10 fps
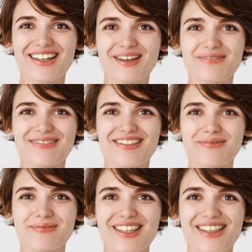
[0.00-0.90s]
How to set
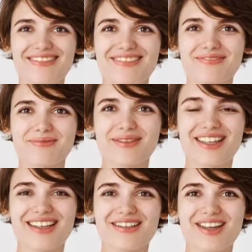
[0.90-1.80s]
up NIC
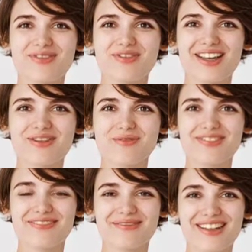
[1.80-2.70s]
VPN on your
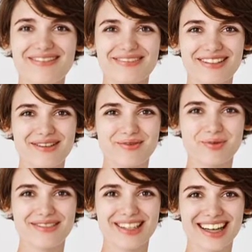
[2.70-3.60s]
Android device If you
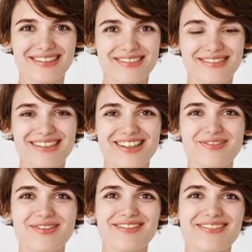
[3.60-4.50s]
want to access the
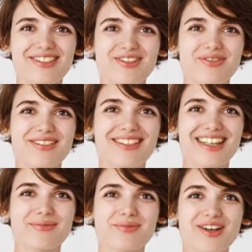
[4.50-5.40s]
internet securely
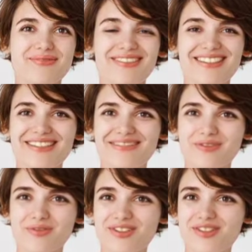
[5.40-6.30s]
and privately,
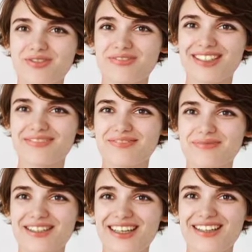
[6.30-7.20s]
you can use NIC
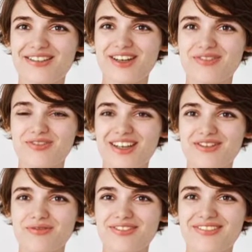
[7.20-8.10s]
VPN on your
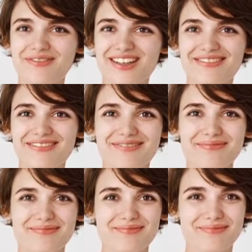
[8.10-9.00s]
Android device.
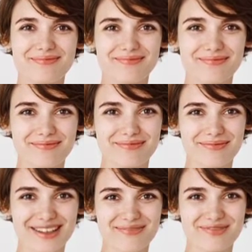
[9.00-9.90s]

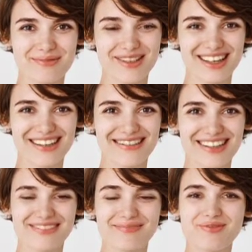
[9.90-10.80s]
NIC VPN
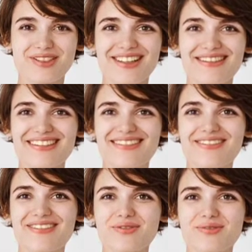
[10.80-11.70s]
is a free and easy
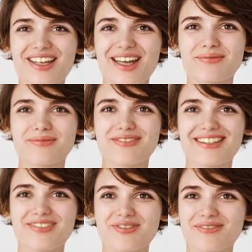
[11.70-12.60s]
to use app that
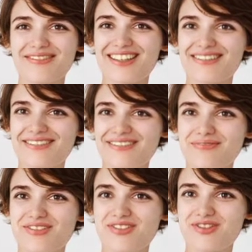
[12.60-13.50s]
lets you connect to
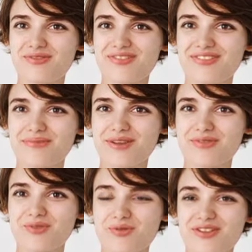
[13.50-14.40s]
different servers
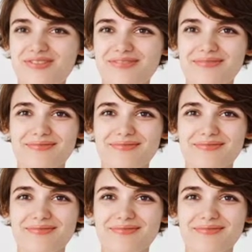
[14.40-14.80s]
around the world.